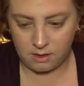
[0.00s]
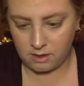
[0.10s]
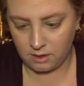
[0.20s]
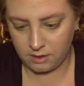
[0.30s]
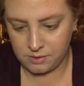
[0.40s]

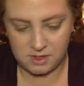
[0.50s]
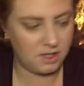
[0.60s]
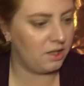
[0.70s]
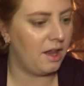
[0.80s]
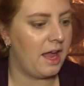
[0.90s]
close
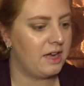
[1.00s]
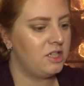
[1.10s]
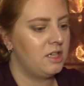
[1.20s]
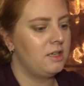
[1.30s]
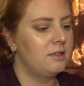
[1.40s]
to the
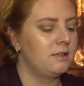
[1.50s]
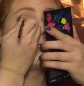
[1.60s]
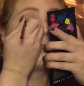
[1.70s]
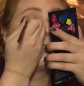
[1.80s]
lashes.